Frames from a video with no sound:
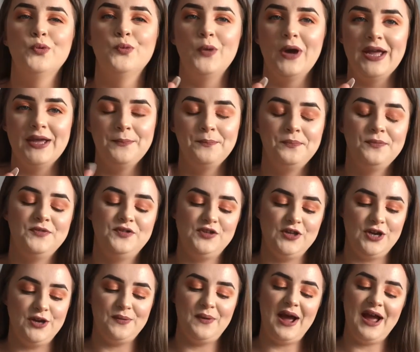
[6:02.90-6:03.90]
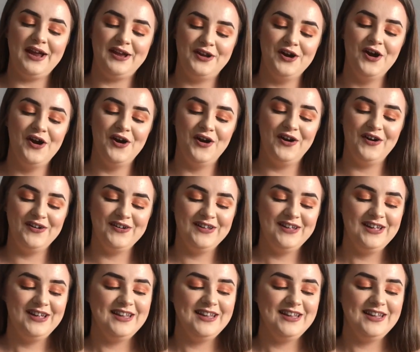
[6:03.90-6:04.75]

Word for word: we'll wait. So I got